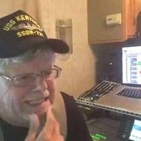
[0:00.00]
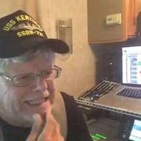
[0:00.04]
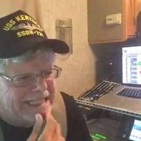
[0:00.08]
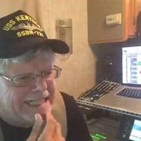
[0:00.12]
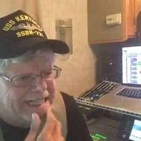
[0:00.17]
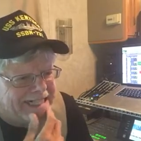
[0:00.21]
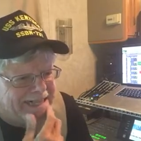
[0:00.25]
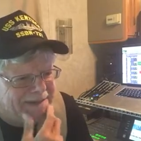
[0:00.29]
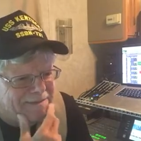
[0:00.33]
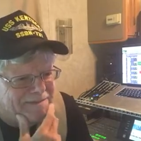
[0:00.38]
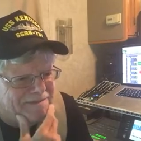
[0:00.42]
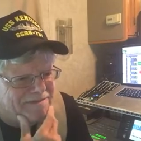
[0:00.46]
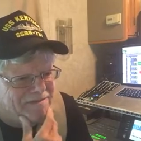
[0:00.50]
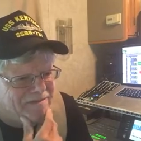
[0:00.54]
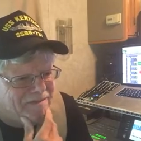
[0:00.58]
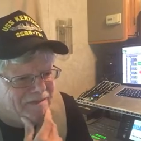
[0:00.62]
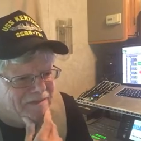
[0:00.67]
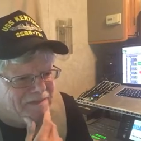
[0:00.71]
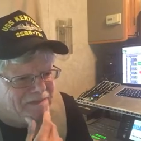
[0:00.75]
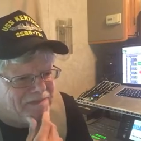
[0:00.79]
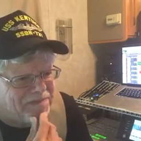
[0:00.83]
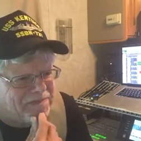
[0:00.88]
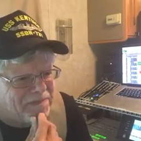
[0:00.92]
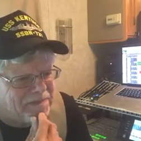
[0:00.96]
Um,
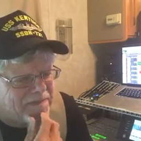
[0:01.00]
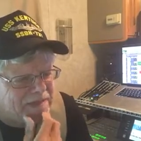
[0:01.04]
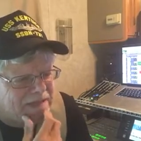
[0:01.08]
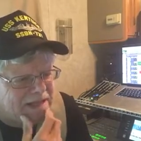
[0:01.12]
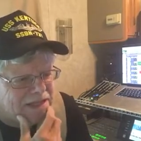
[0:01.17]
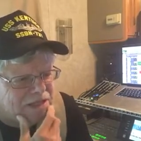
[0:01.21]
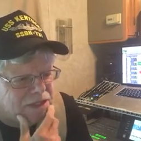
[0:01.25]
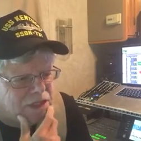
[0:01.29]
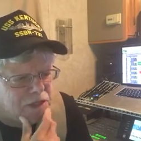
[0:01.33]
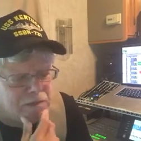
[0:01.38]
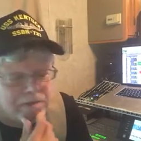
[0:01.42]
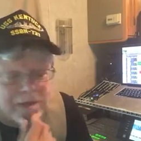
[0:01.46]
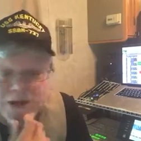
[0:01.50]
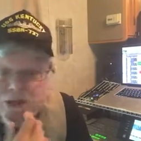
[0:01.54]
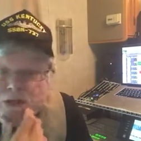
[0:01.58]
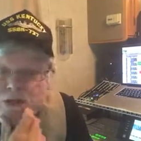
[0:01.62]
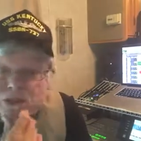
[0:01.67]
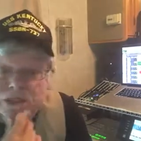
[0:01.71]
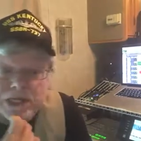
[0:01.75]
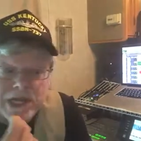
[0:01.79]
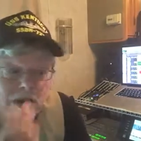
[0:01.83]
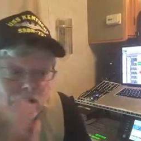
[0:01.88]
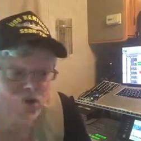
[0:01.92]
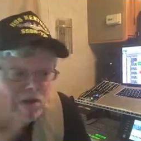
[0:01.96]
it's a
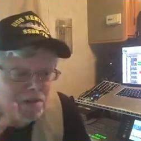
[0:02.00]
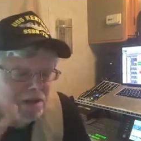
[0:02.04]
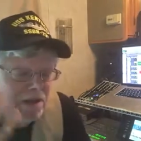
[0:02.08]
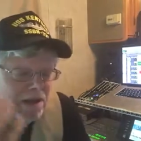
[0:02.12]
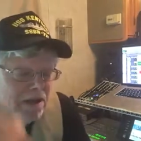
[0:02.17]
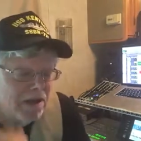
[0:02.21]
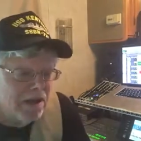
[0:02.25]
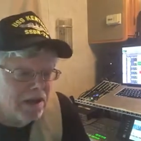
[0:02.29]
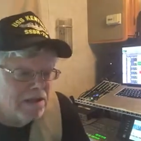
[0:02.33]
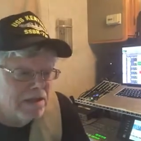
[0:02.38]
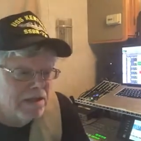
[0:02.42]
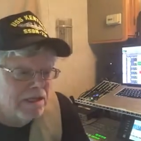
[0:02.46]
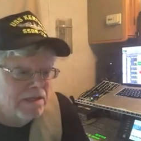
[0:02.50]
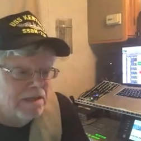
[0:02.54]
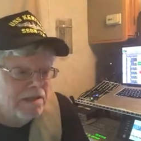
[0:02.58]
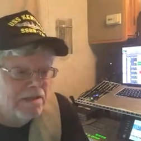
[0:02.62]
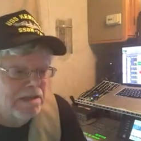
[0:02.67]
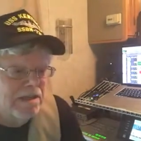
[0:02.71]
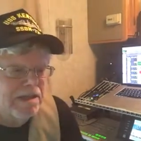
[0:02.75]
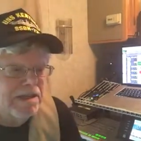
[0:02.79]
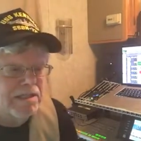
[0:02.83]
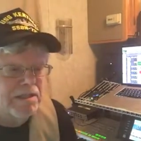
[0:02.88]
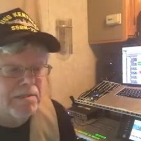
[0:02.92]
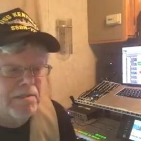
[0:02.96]
special song to me because it,
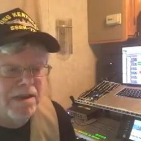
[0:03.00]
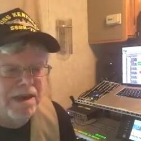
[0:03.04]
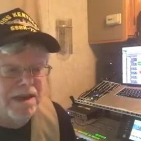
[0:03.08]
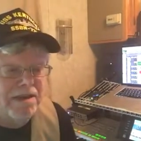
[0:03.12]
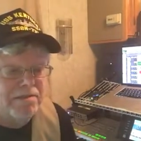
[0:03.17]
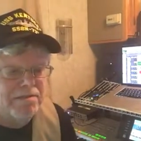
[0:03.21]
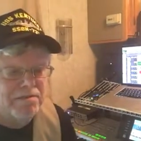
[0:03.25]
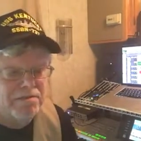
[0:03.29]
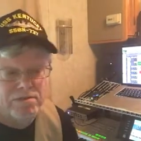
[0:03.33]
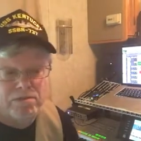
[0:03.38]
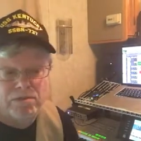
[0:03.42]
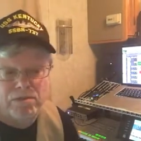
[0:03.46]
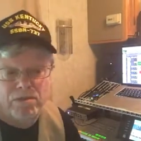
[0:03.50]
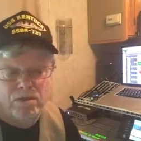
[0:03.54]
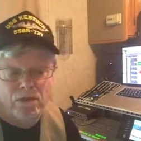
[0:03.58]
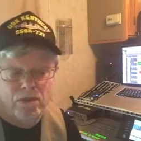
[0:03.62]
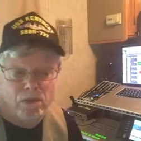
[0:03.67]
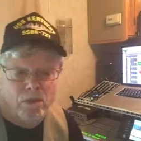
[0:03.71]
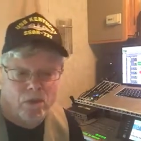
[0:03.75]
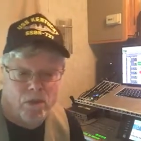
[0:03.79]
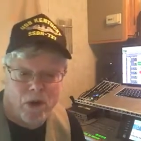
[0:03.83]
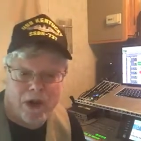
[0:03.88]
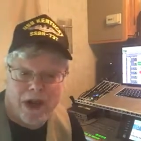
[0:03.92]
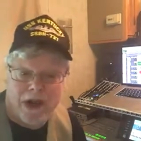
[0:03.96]
it's about
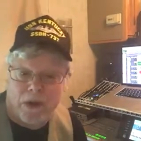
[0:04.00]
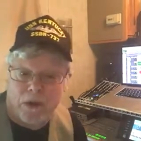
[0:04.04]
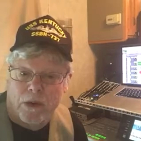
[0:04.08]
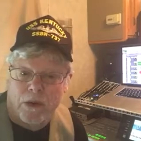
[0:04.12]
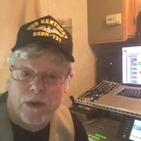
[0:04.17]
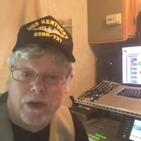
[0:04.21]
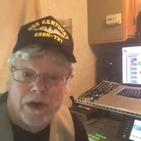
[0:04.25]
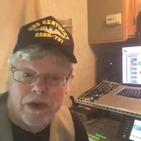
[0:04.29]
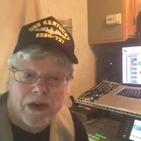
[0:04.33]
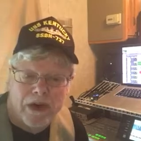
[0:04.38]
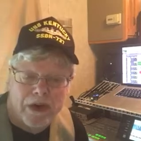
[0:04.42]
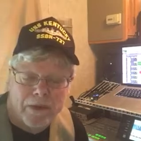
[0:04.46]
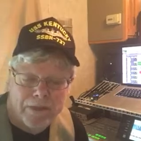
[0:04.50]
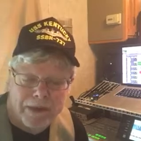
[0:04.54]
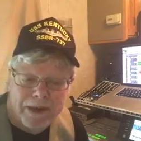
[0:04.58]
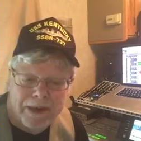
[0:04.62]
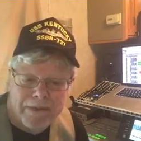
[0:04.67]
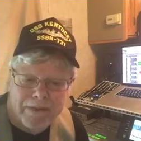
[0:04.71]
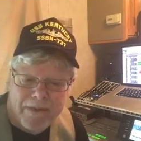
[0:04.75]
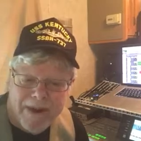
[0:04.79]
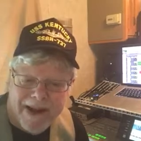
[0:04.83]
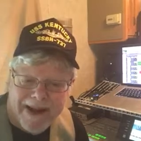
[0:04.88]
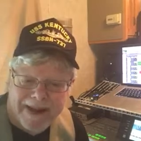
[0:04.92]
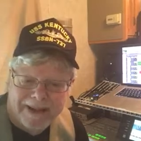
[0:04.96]
where I grew up
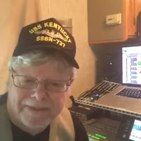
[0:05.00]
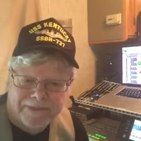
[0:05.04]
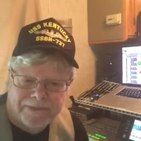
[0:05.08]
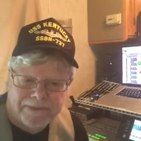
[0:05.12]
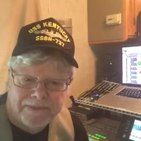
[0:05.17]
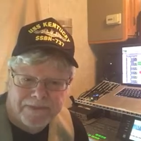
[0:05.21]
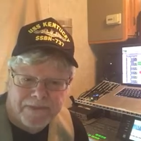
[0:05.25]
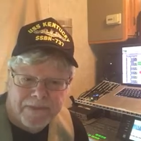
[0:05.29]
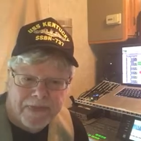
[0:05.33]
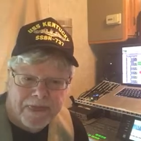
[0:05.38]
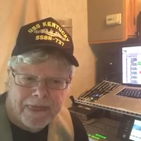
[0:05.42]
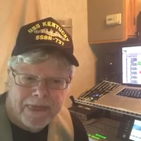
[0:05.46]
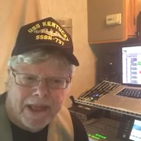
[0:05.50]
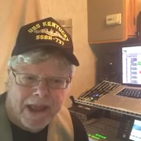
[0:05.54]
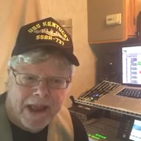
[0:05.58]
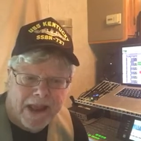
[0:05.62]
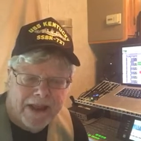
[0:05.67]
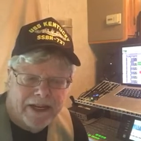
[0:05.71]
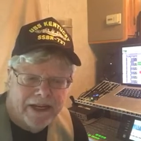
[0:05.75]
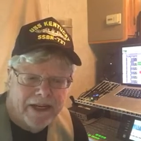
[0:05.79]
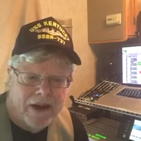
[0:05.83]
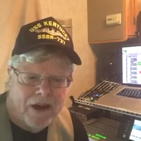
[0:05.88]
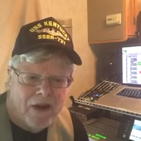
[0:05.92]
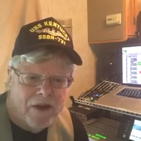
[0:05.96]
and,
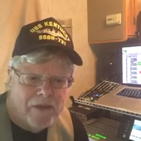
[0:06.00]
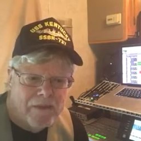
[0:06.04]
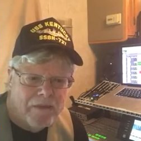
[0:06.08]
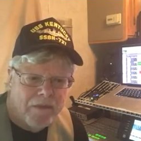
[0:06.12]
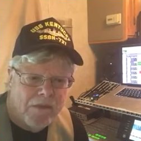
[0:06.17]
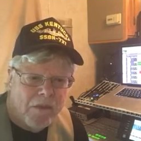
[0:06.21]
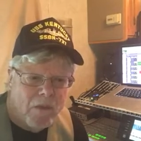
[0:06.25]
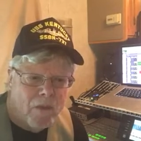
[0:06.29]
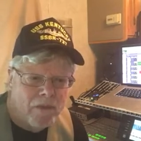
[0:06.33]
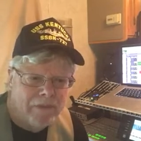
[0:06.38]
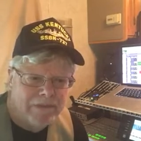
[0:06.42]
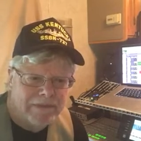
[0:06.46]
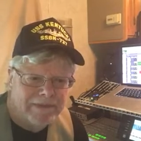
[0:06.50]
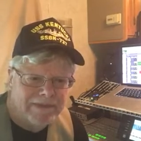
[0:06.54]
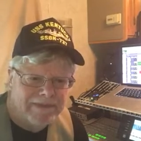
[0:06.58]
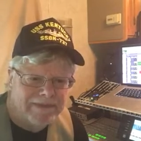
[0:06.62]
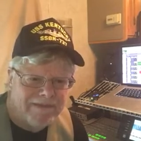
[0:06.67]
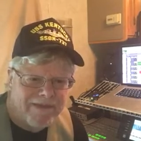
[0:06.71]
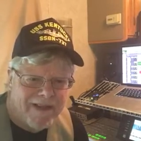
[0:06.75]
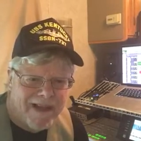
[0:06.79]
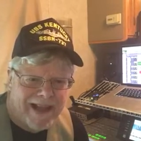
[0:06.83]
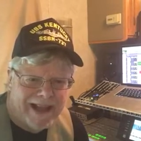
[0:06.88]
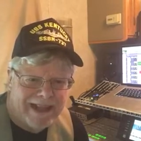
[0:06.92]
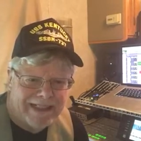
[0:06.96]
you know,
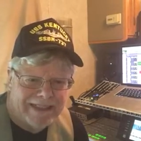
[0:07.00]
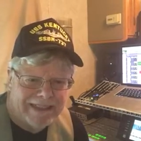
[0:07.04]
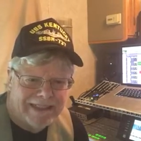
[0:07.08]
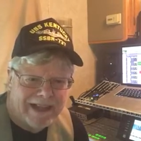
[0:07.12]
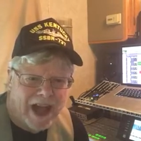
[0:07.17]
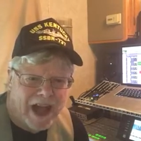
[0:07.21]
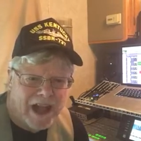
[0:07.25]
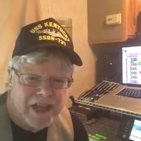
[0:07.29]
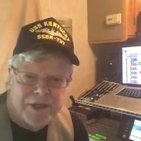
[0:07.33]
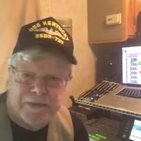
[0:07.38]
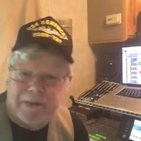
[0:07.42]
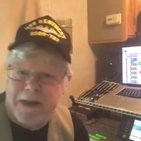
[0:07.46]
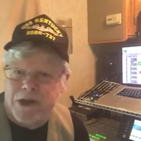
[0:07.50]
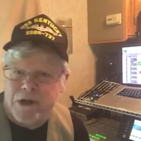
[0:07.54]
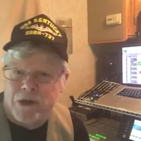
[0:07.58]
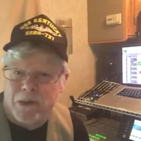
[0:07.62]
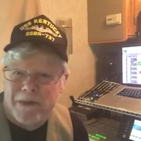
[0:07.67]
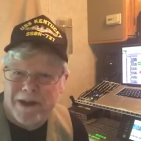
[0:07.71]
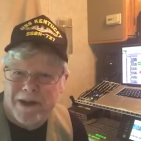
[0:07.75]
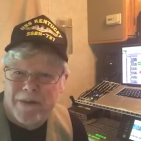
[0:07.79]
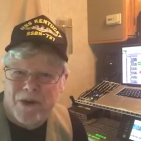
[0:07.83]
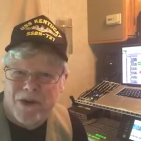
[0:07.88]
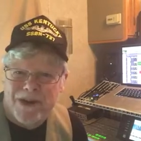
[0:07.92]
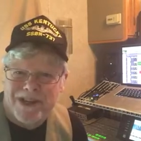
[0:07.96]
special
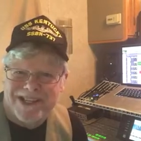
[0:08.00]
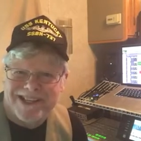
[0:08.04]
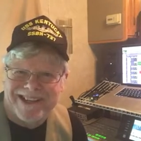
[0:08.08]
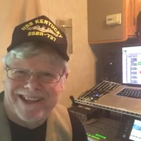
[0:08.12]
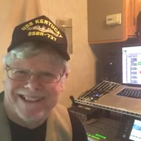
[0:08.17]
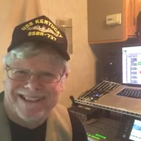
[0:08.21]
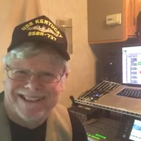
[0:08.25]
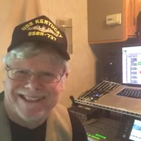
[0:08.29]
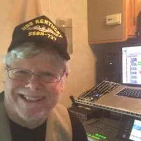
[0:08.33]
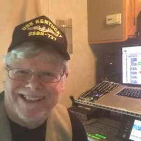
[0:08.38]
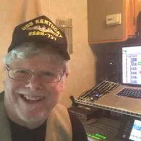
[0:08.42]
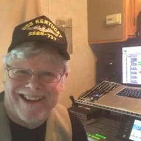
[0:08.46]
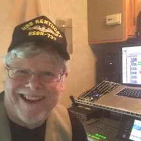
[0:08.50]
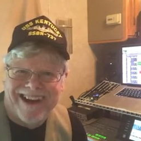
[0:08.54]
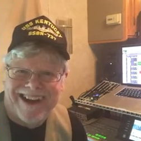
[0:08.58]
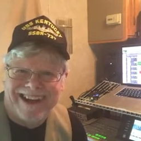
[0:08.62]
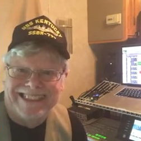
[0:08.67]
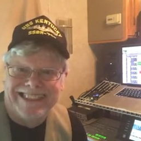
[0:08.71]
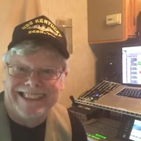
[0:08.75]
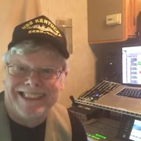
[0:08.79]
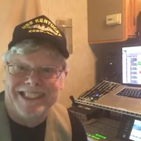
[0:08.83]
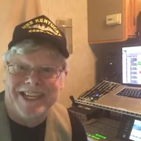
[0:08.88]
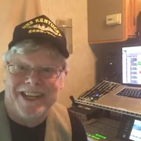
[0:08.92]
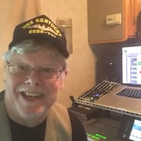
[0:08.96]
memories.
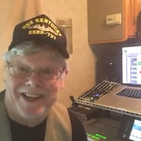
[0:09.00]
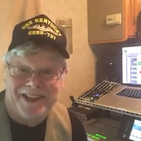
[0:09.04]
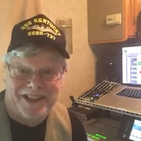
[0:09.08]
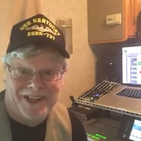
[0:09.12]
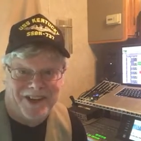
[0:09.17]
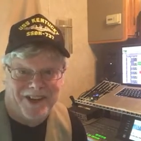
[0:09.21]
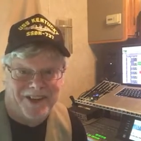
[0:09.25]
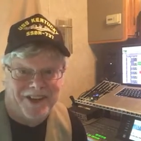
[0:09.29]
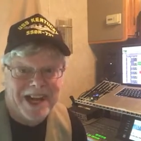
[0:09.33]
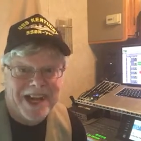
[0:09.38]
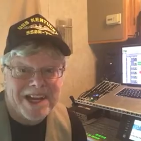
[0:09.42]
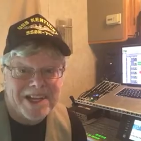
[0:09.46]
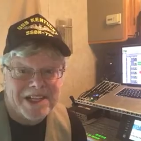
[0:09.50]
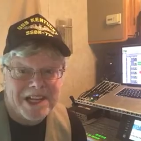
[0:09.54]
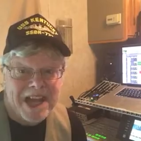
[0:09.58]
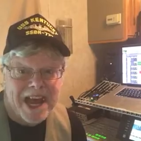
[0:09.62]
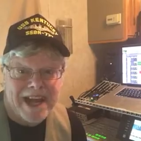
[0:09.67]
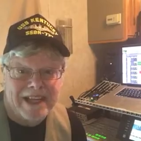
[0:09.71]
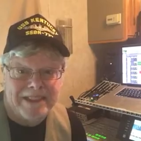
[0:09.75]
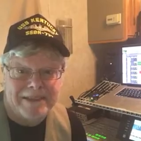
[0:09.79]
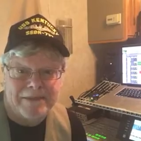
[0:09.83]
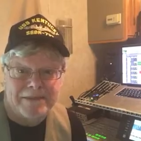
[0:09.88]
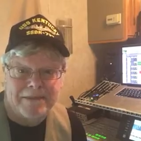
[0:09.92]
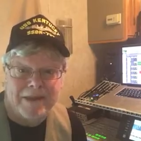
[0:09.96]
Until next
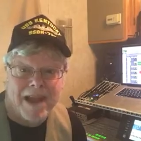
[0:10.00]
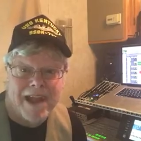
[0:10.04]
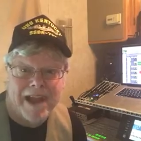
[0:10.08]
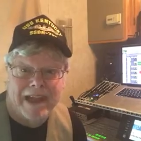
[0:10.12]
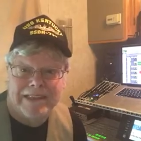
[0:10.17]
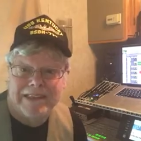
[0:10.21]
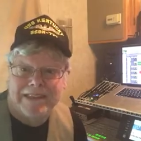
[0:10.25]
time.